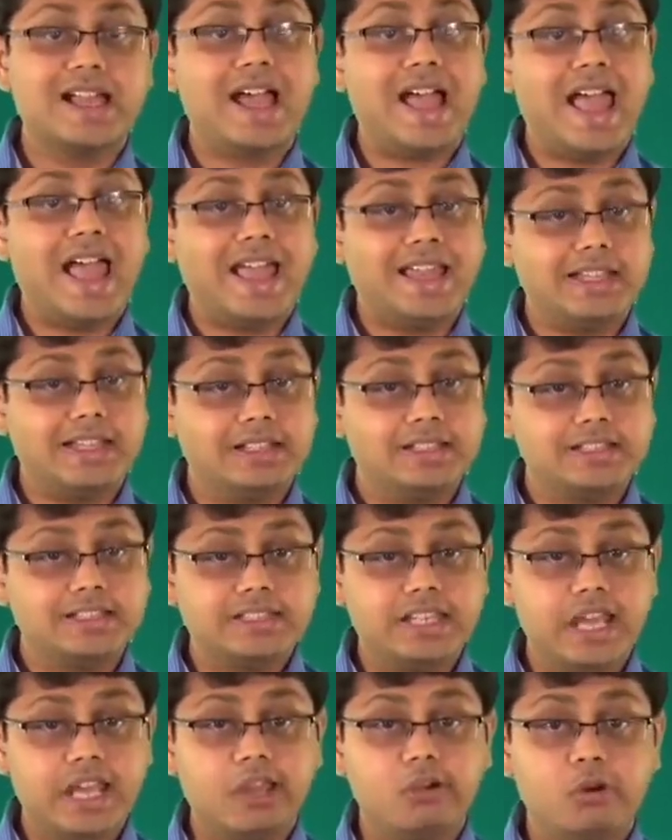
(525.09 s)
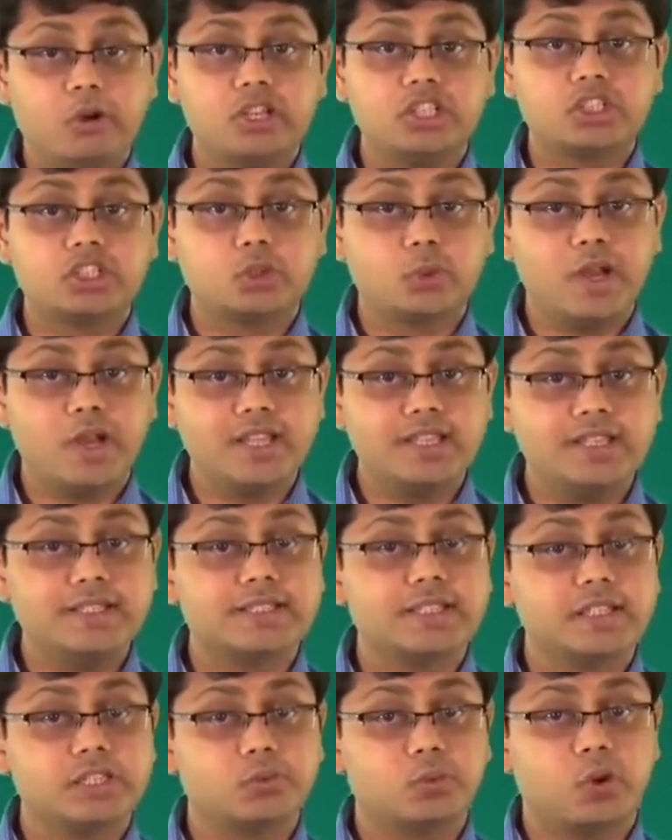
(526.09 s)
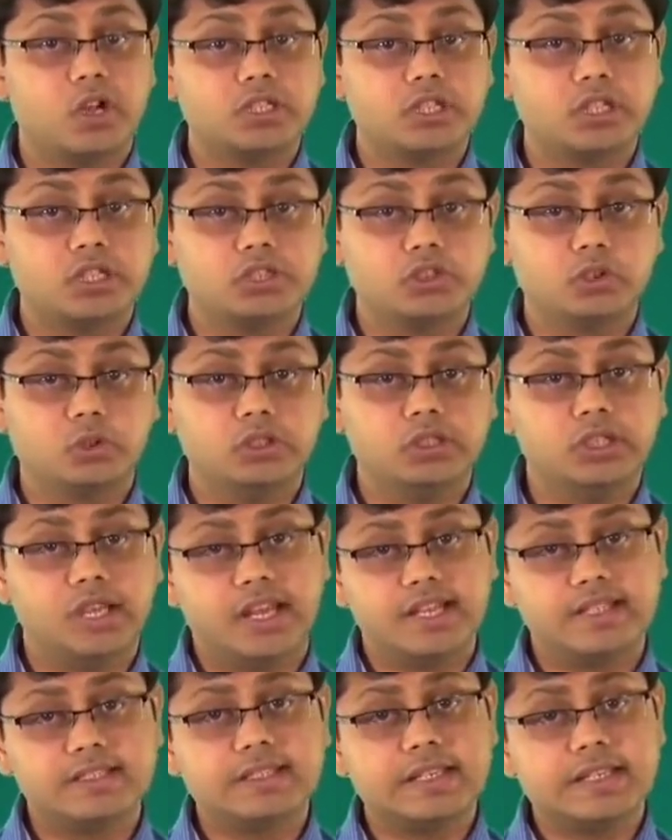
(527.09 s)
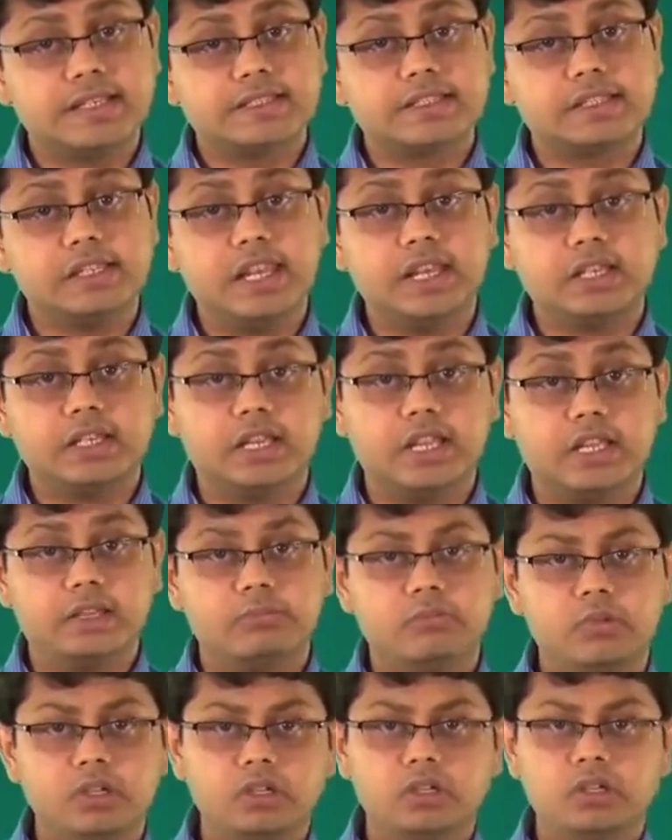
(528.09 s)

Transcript: And the CaOH twice is what is known as slaked lime.